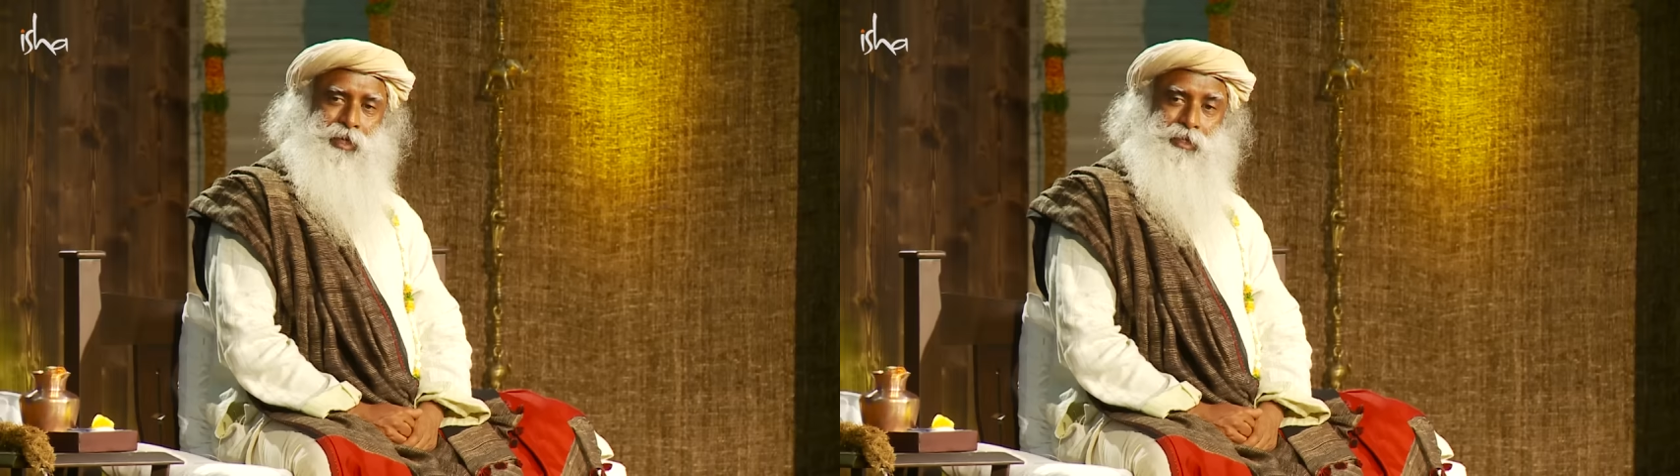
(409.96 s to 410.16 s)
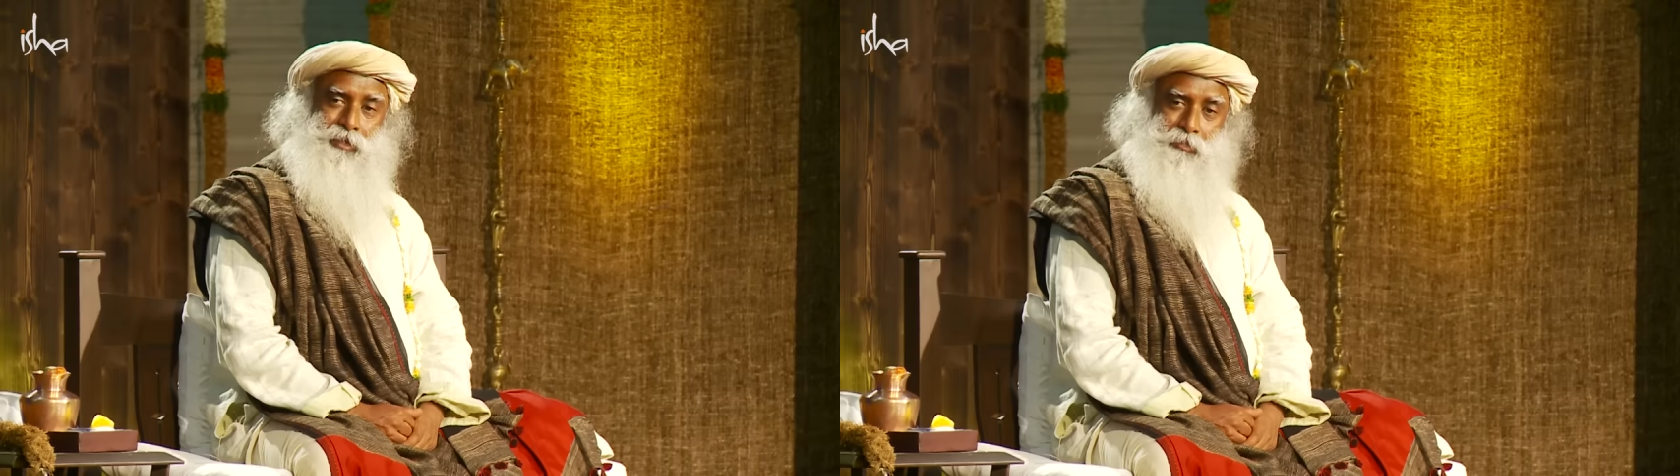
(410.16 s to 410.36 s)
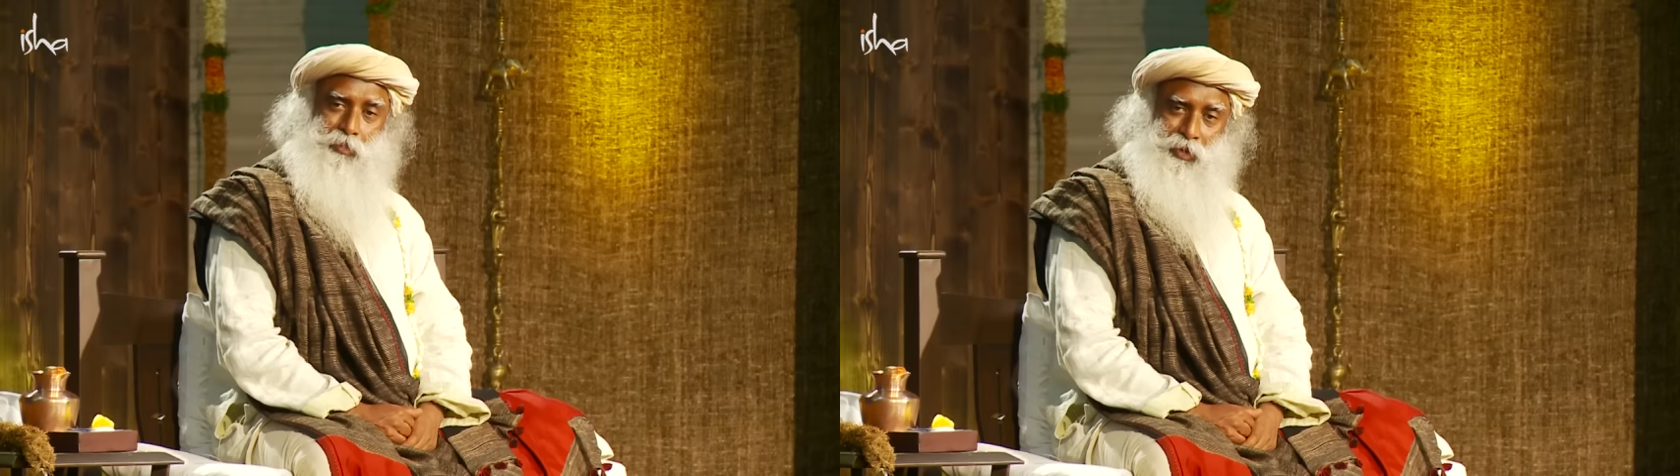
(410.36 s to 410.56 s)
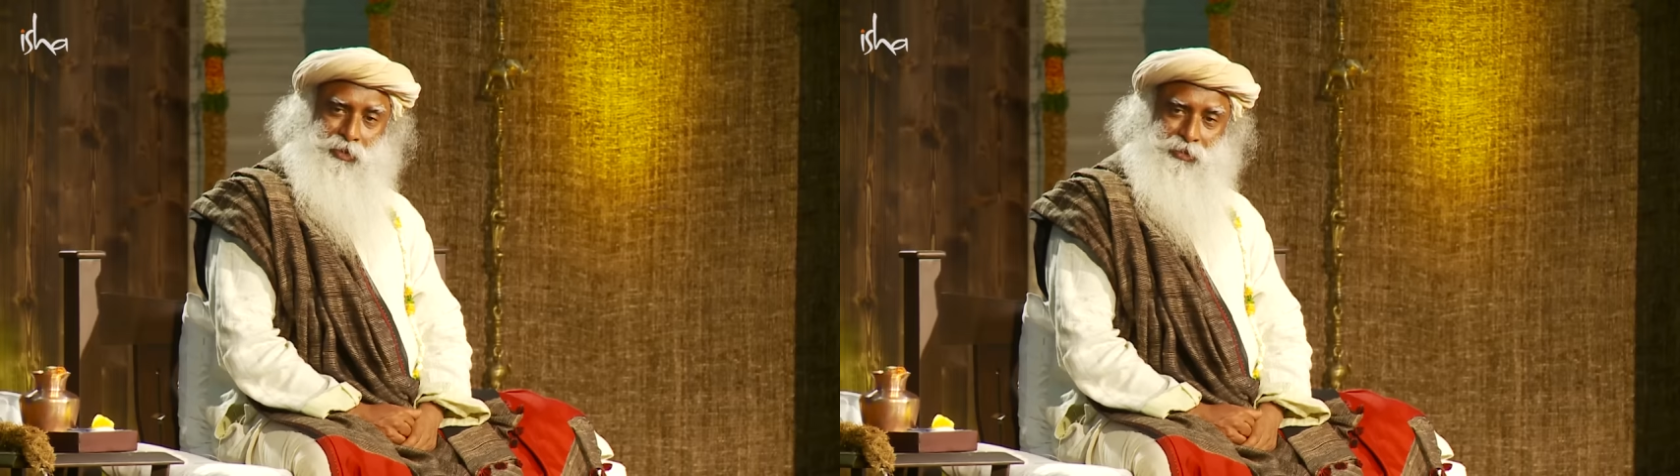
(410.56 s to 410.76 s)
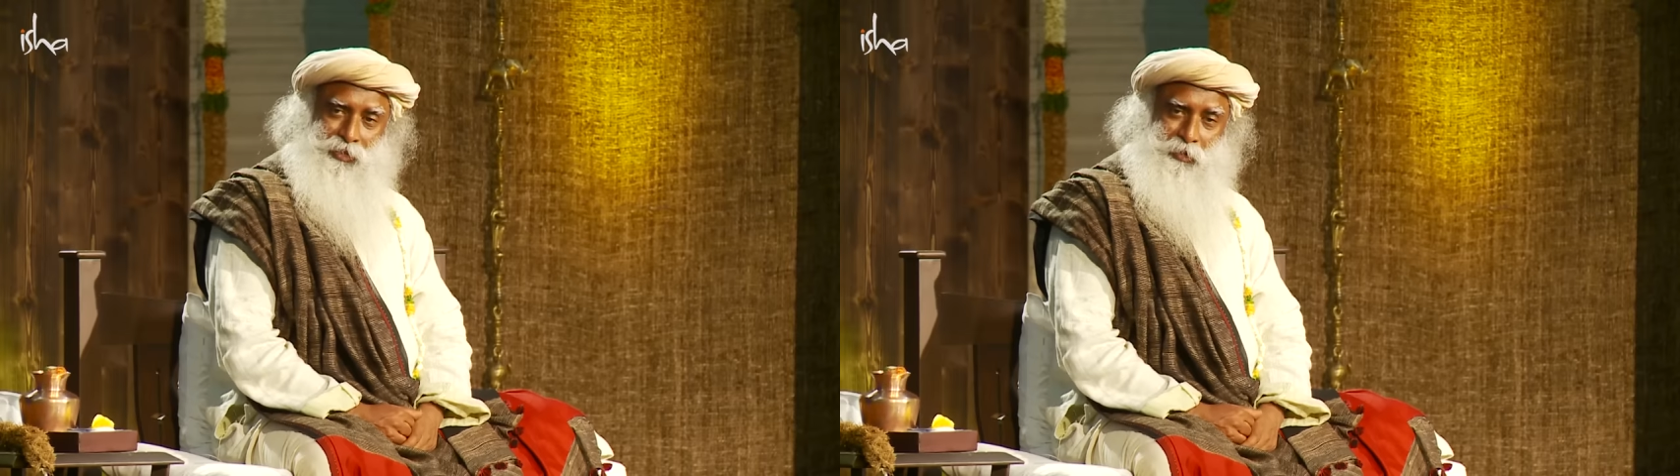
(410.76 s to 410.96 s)
And it's
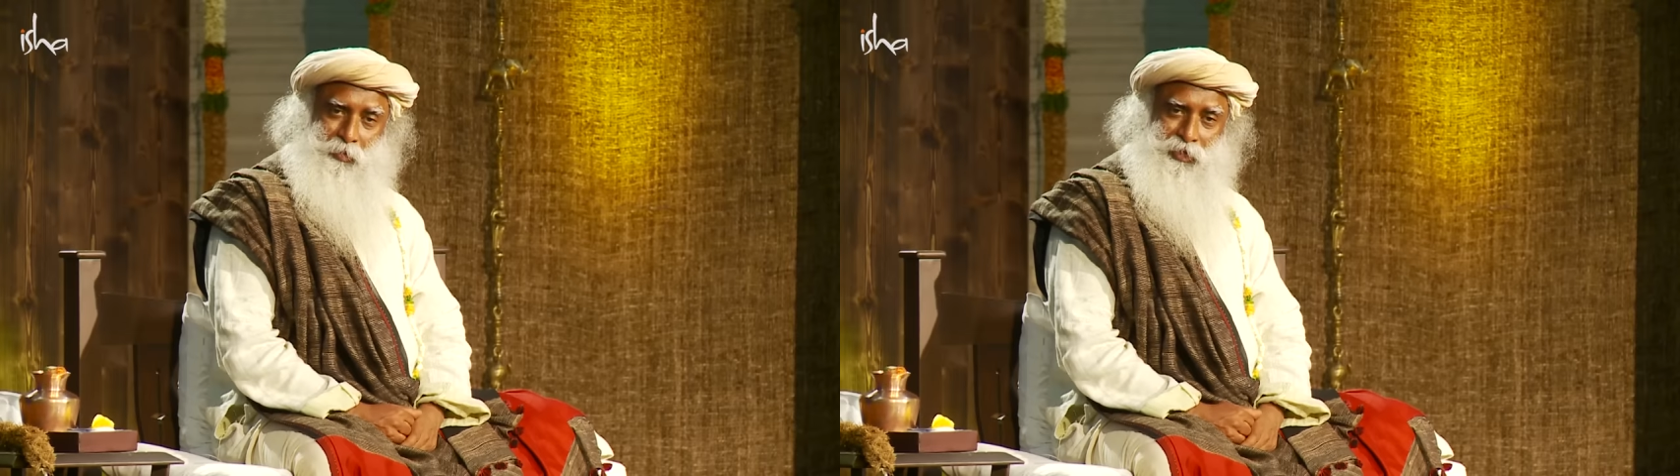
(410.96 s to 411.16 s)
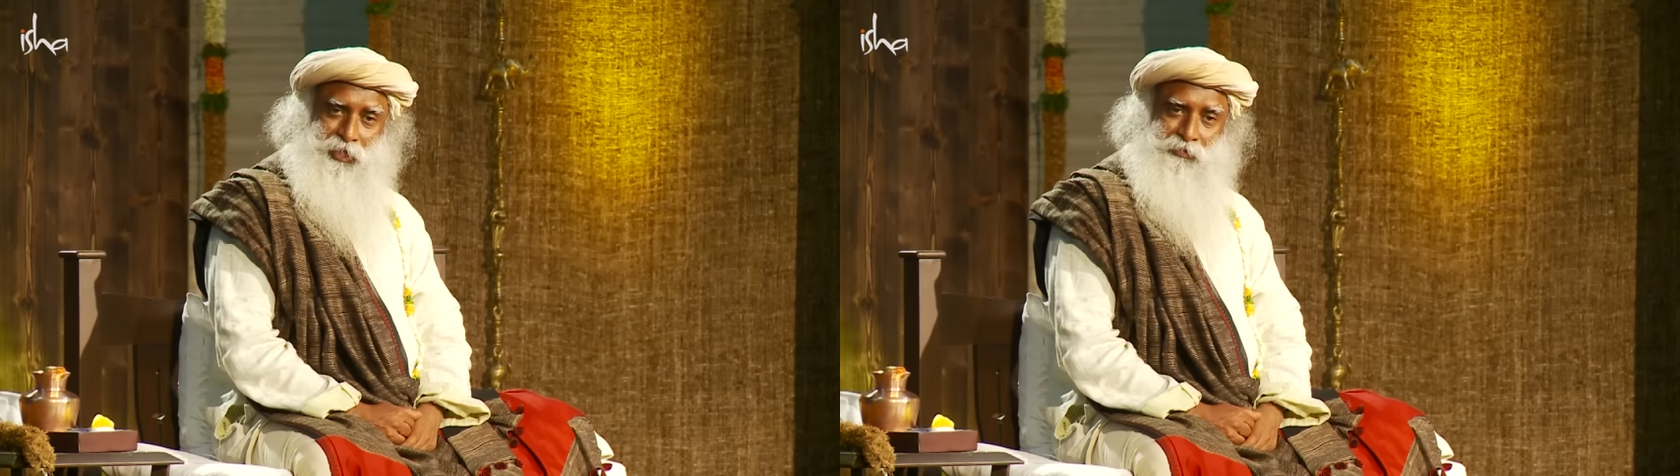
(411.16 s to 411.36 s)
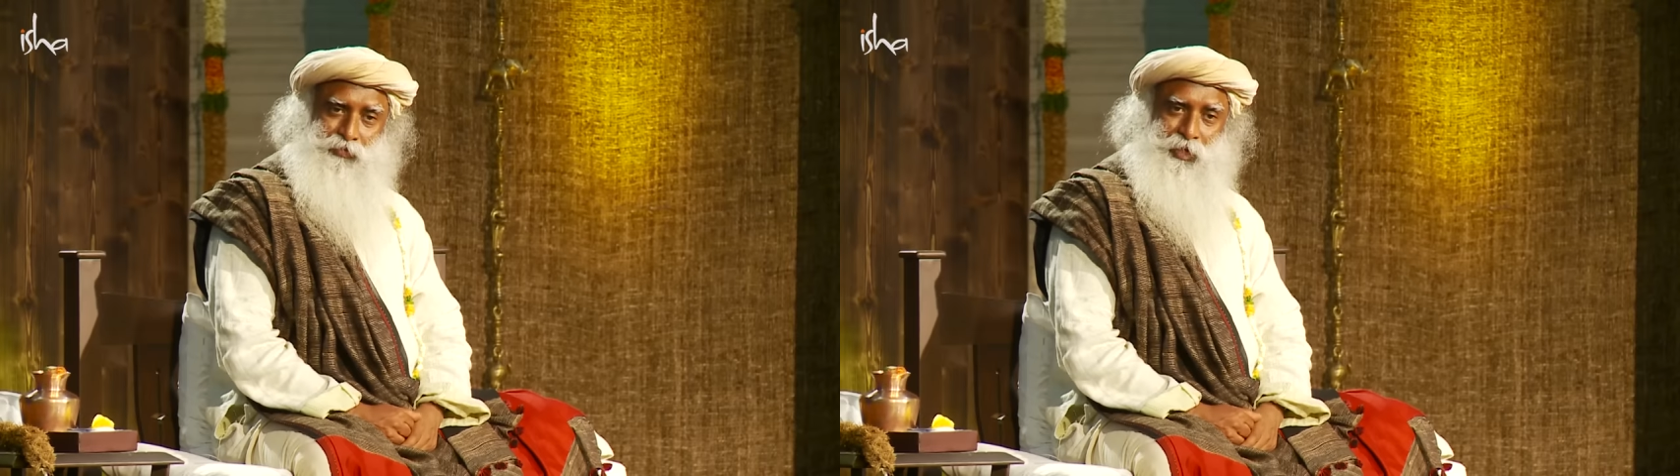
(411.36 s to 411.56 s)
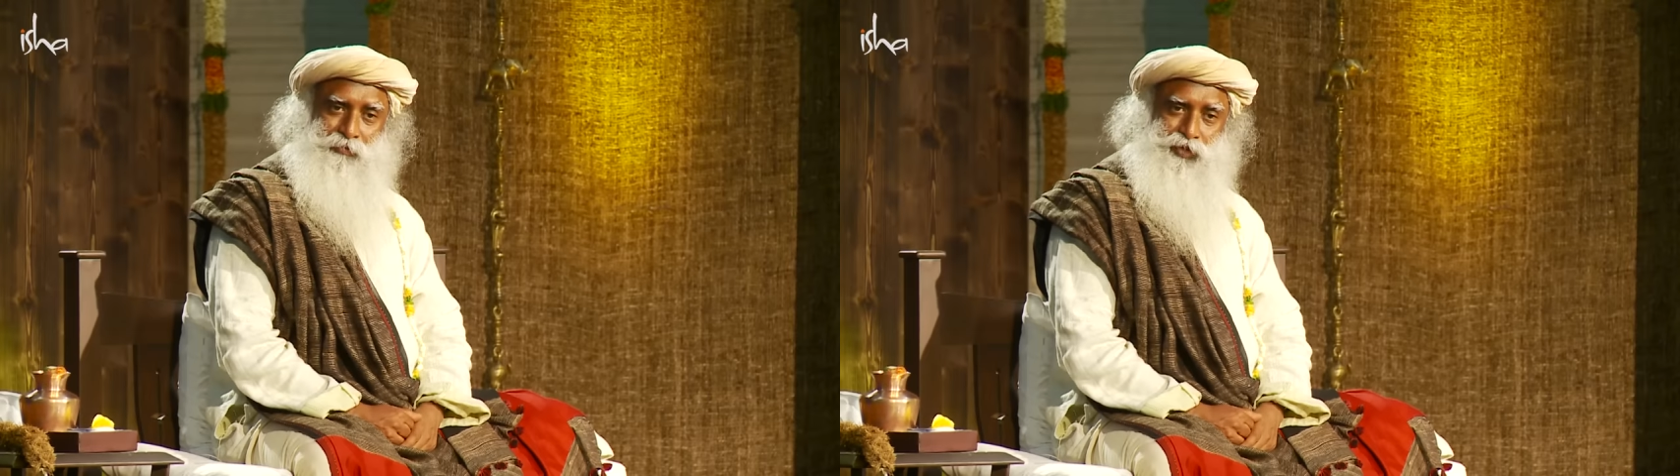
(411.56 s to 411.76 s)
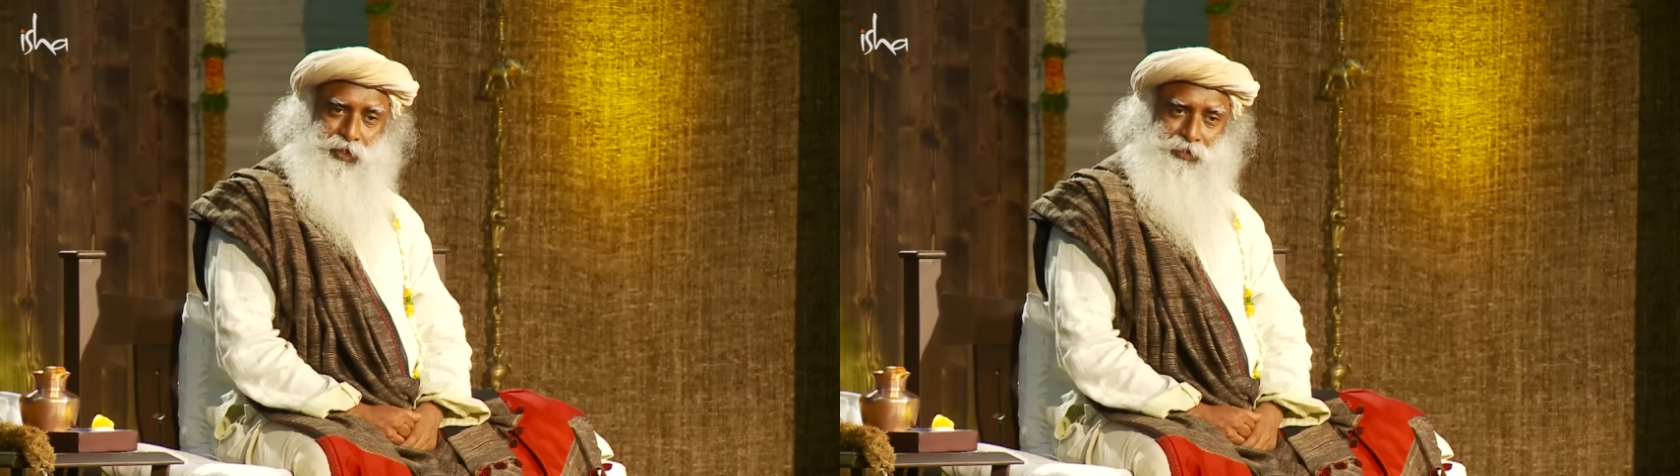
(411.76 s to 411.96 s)
important, especially if you
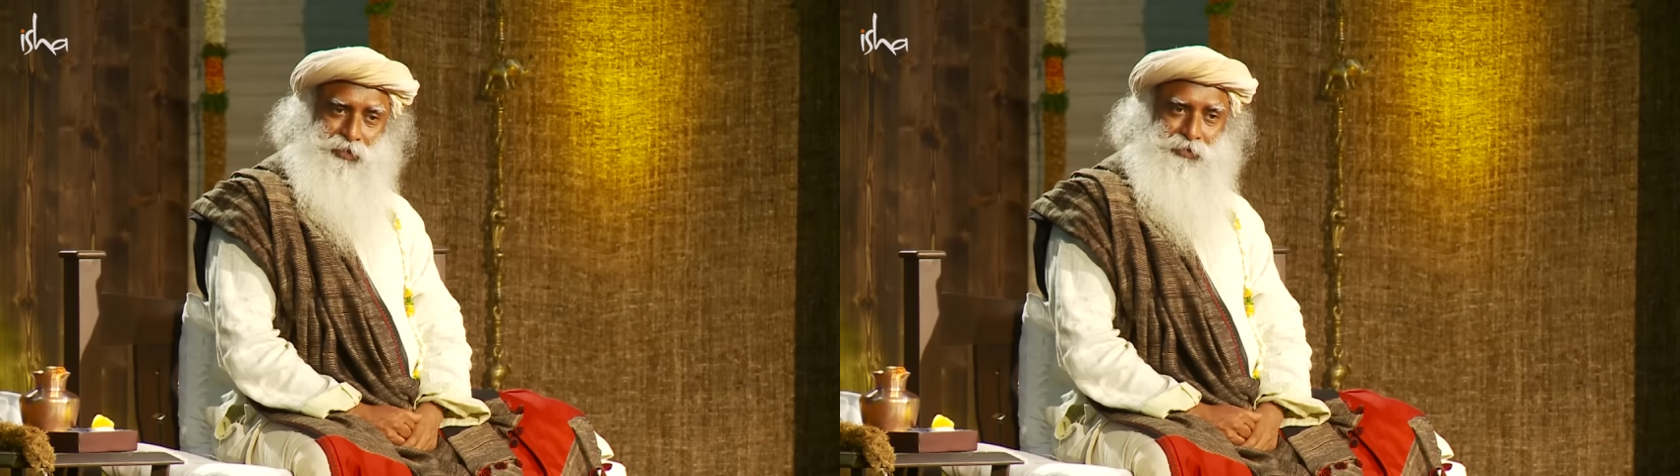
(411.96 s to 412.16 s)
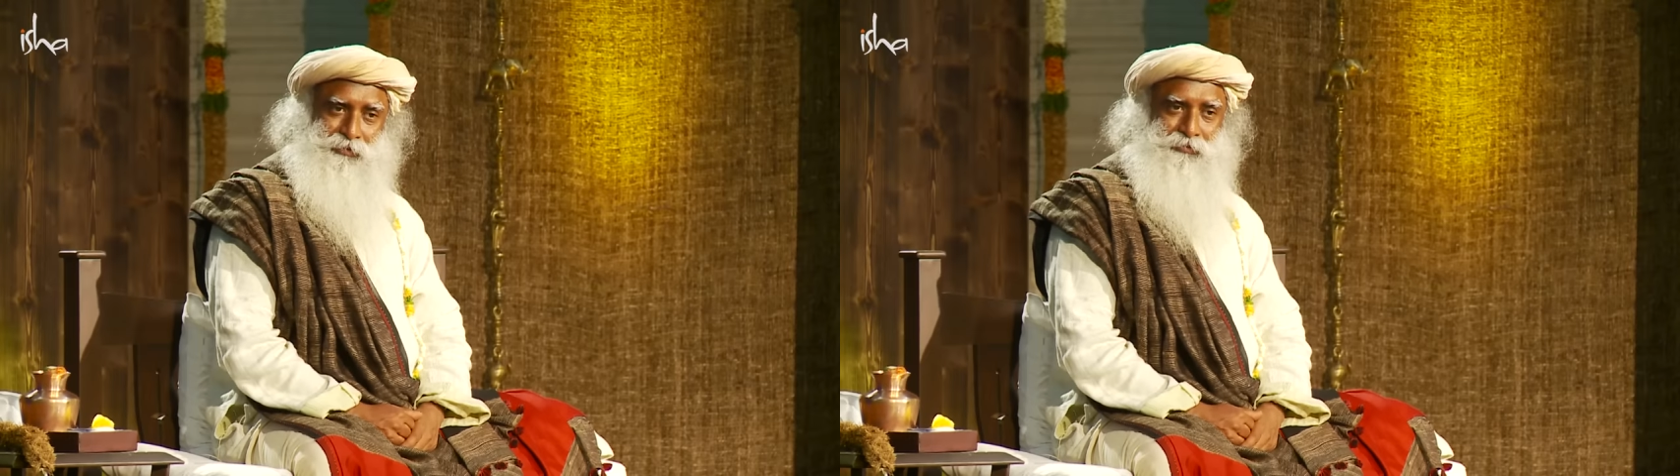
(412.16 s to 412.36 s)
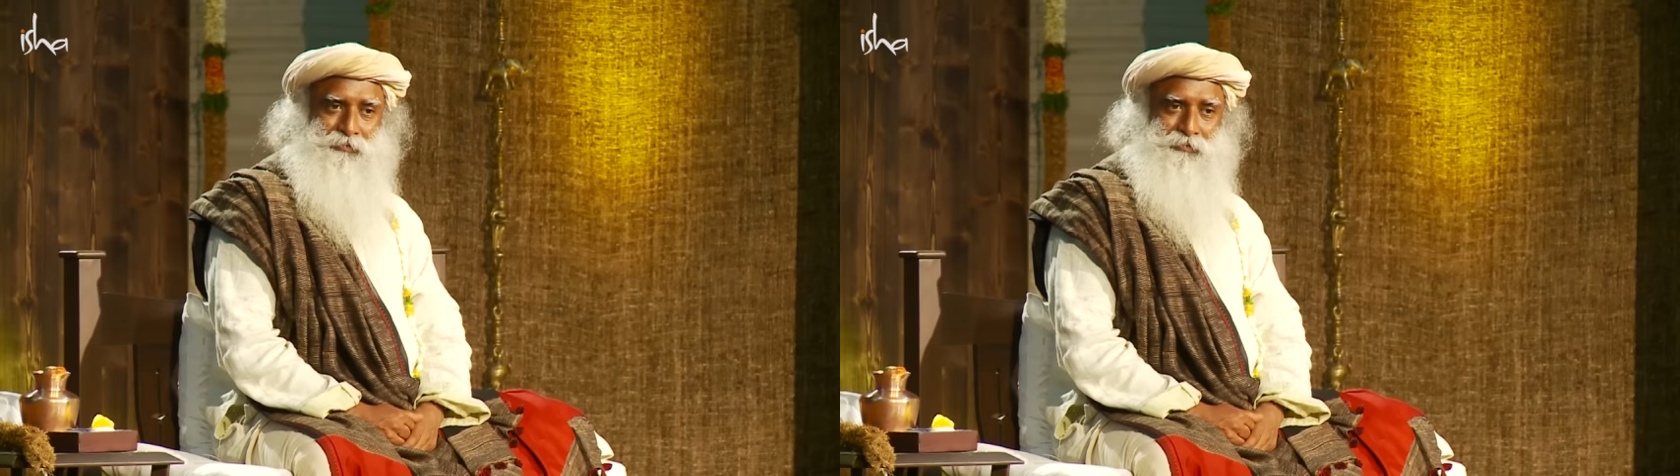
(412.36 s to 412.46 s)
have children,